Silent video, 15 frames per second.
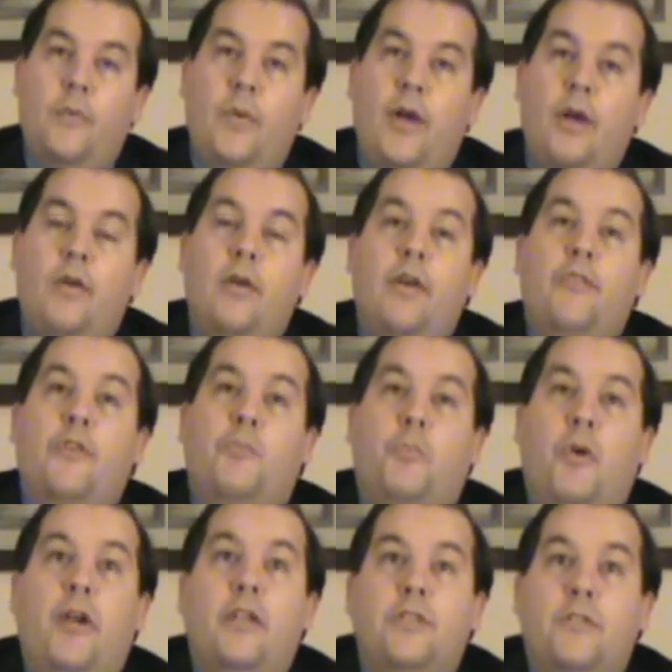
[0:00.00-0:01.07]
Well, the
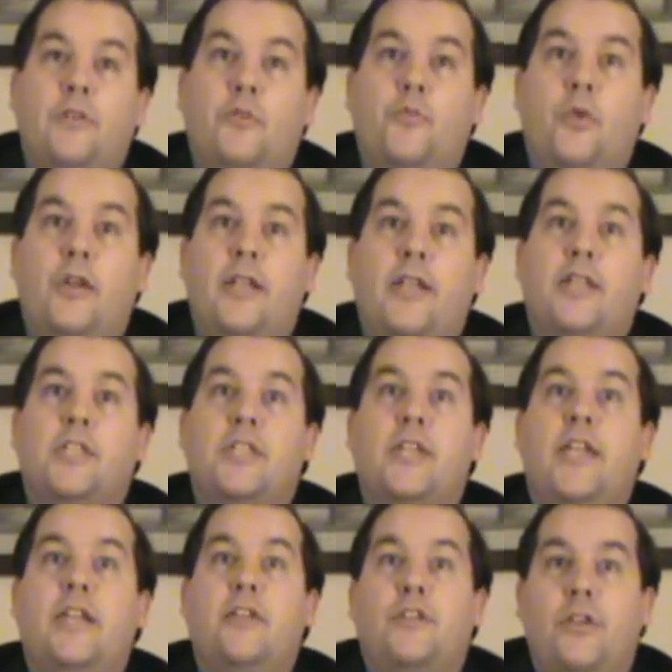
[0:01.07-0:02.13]
prisoners were
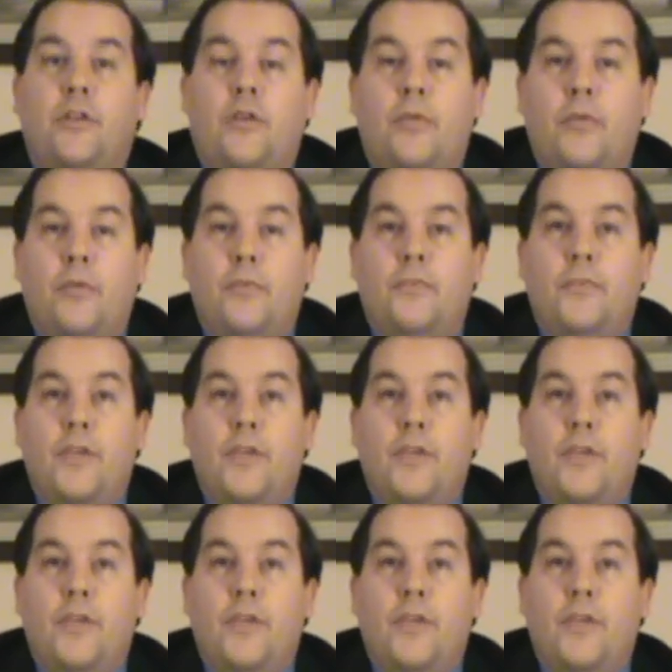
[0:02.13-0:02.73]
listening too.